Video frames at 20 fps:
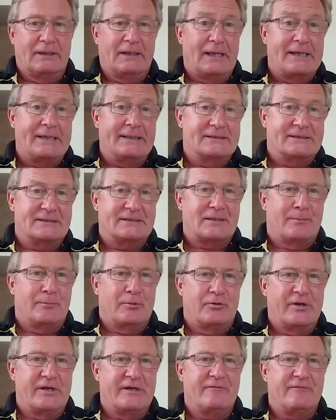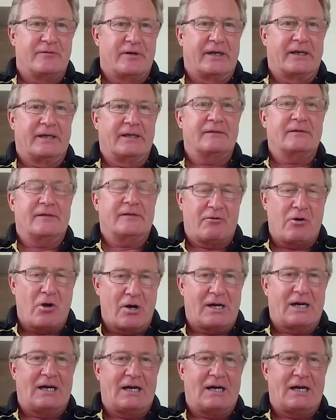late summer evening, there are